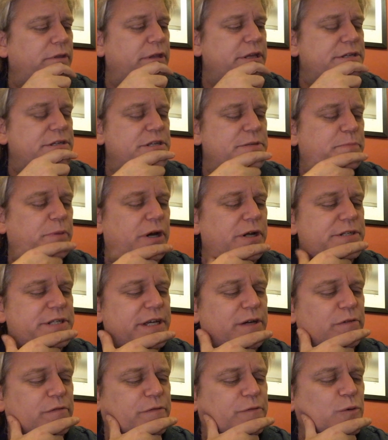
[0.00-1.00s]
This is by
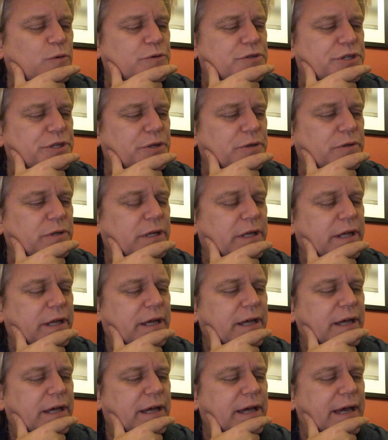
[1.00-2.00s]
Dion Fortune.
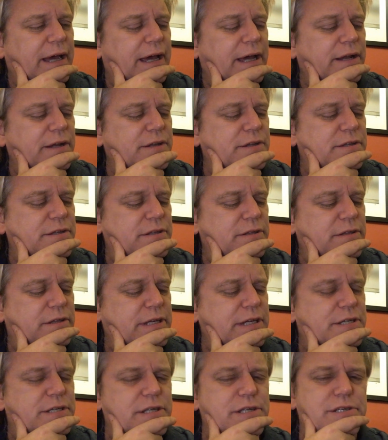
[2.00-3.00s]
And
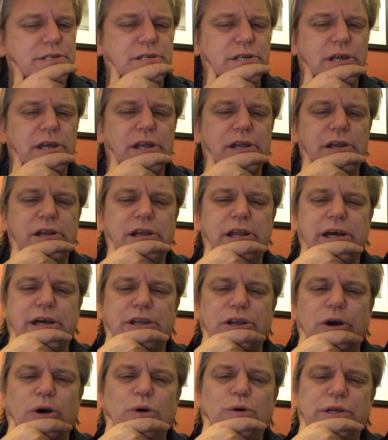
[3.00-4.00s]
this is
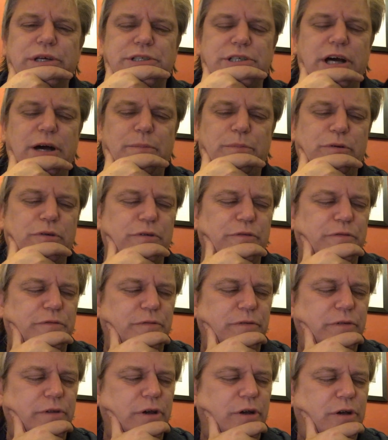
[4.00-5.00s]
like an old example
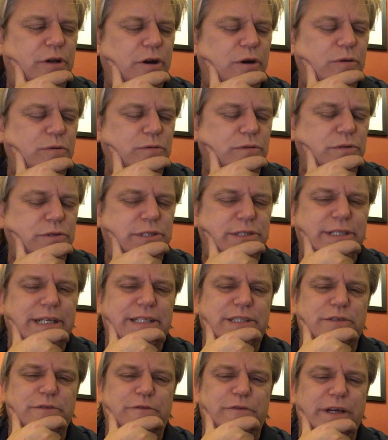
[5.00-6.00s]
of occult
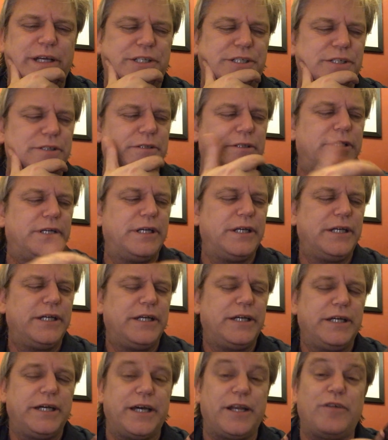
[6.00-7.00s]
detective fiction.
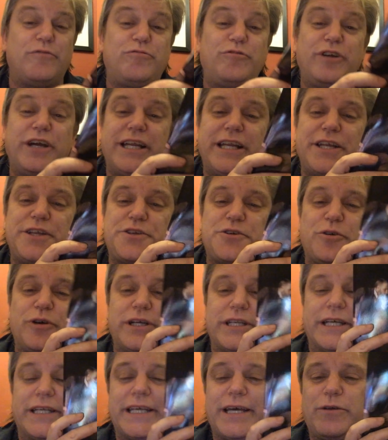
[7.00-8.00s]
And I really
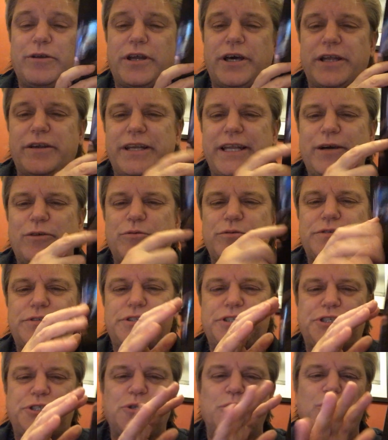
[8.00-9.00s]
enjoyed it. They're like little
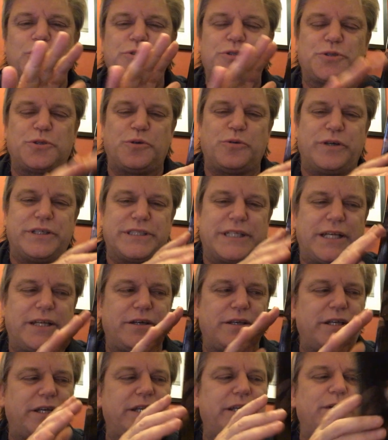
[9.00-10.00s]
short stories. They're
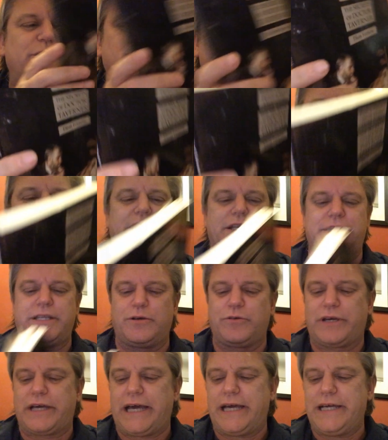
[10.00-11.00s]
like little vignettes,
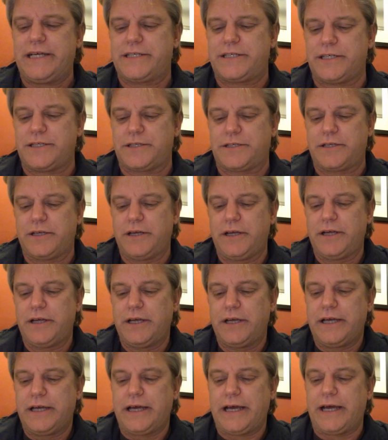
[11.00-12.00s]
little cases.
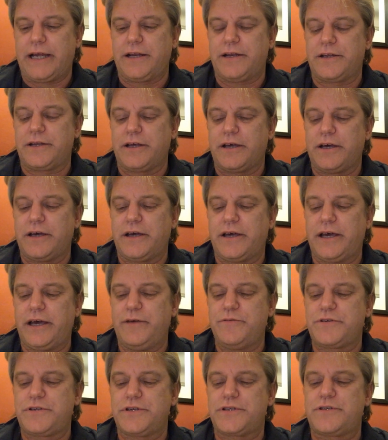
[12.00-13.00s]
And
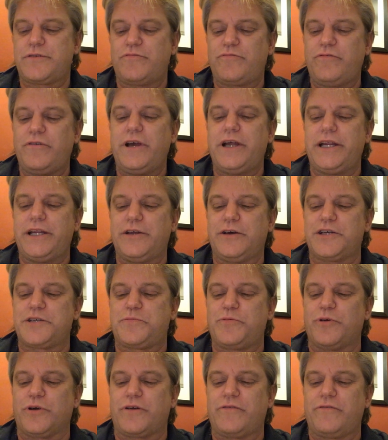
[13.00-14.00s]
it was just a really
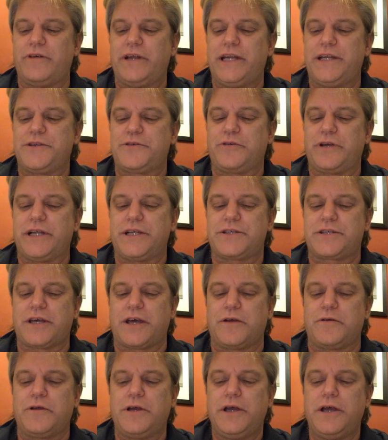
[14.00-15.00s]
nice book. I really enjoyed it.
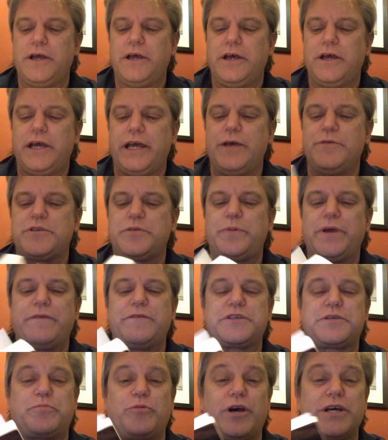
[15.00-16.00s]
So it was a bit
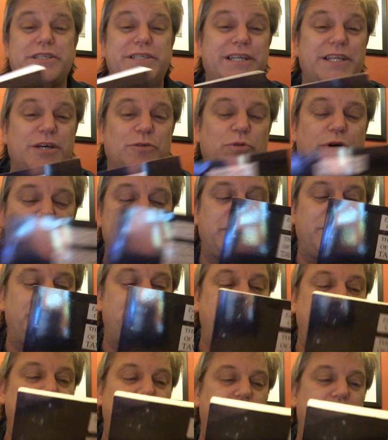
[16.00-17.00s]
of a surprise. Didn't know what I was going
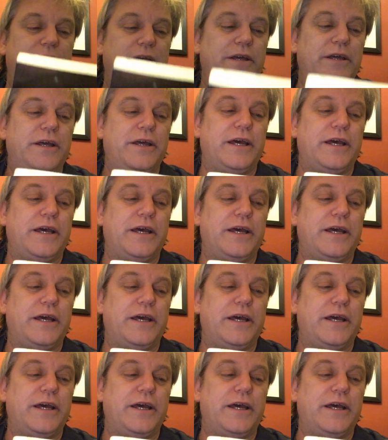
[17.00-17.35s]
to think.